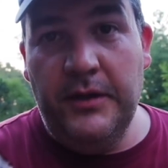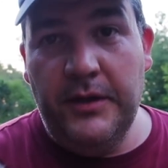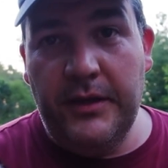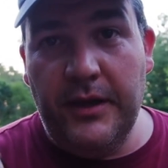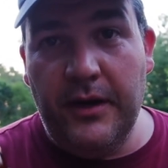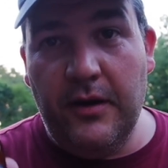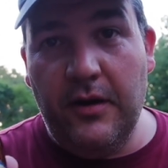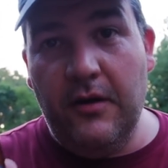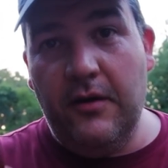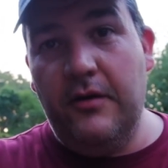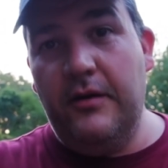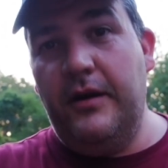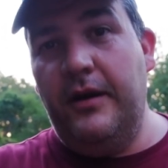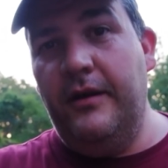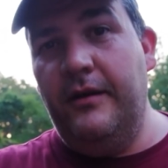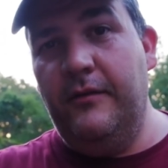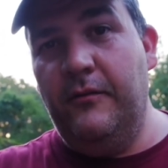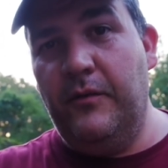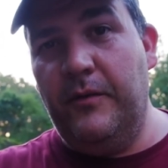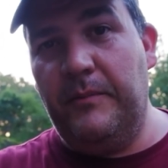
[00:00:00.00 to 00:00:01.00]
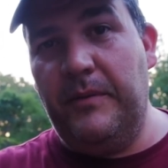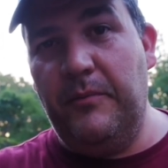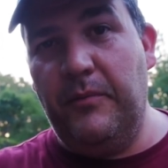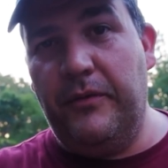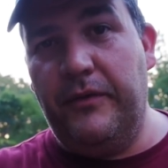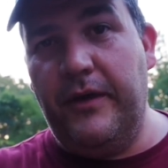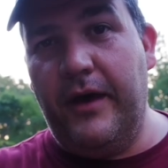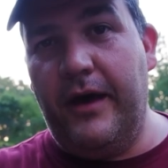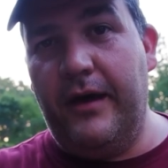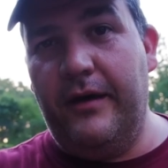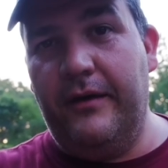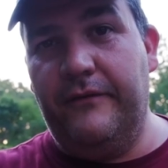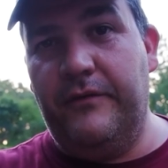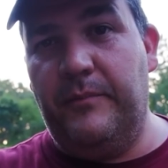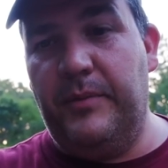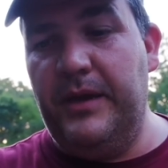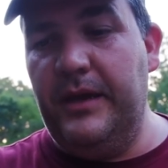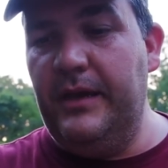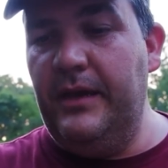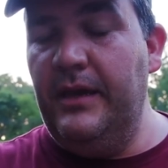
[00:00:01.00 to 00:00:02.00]
you heard what people thought of the
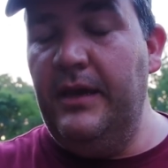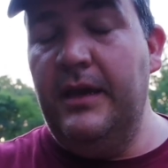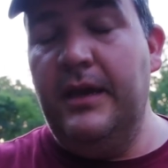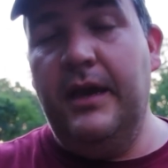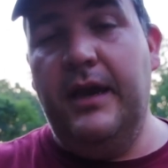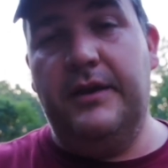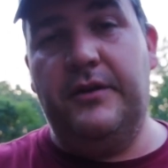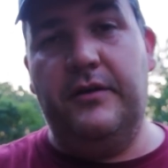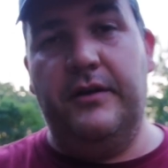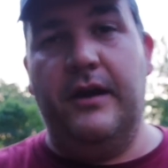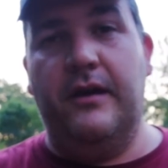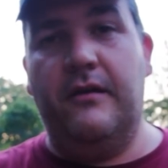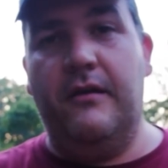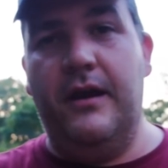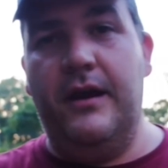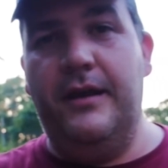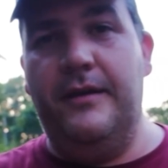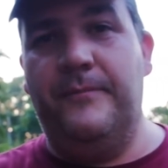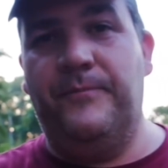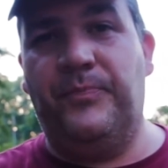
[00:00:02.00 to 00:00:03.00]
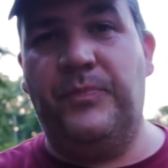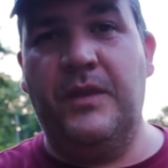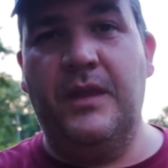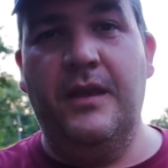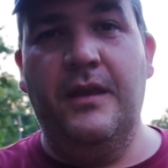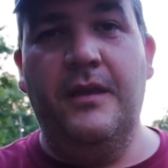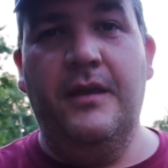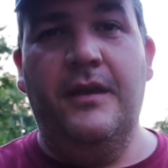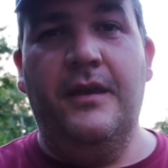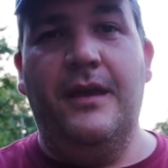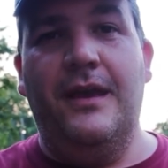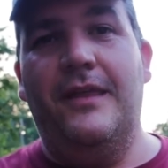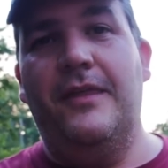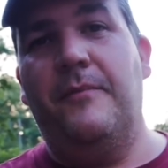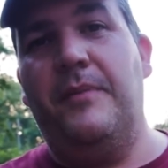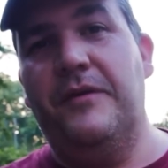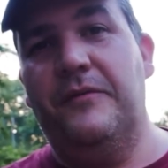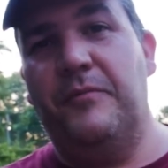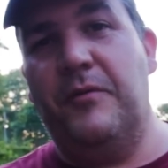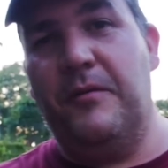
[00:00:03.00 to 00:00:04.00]
pig. It turned out great. And the
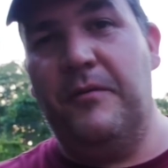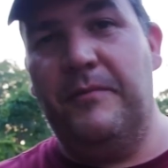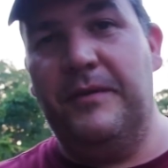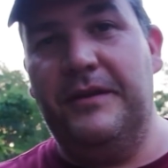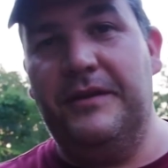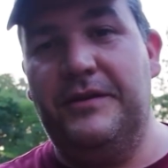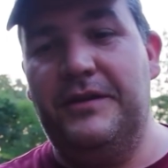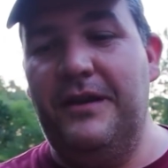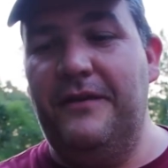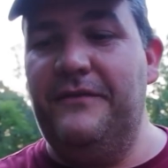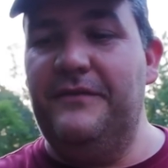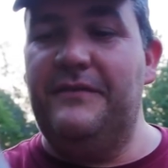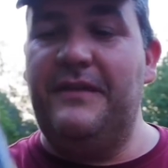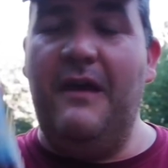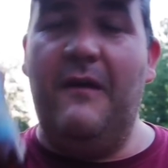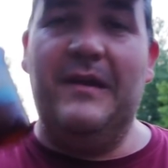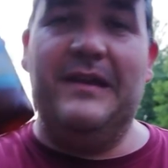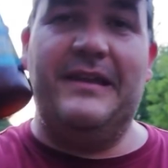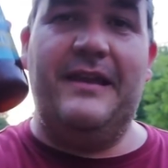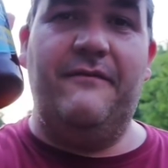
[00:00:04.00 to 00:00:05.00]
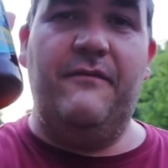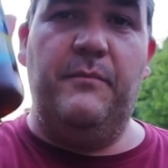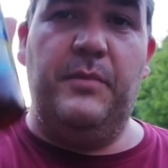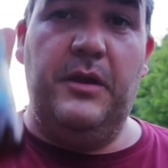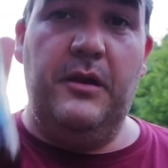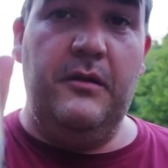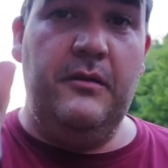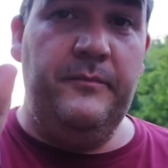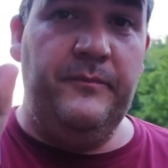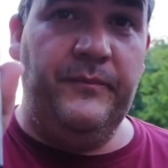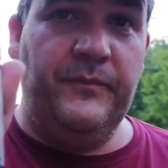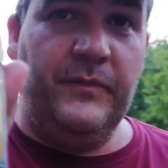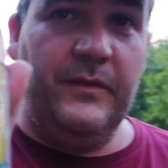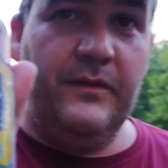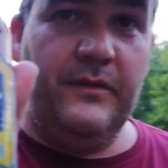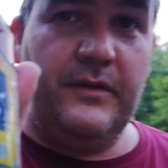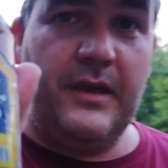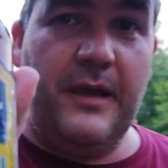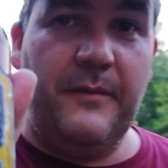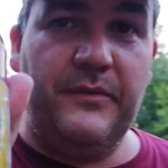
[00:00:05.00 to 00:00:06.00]
best part about being the chef is now I get to have a beer.
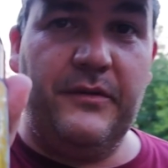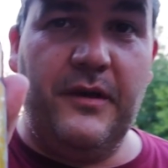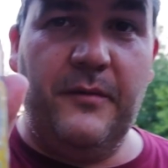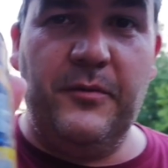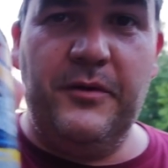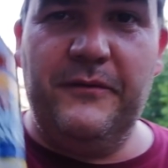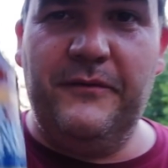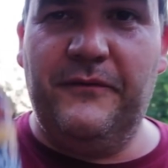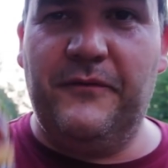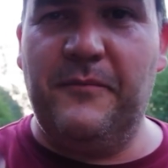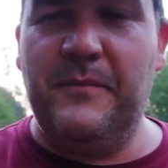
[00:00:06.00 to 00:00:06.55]
Sam Summer for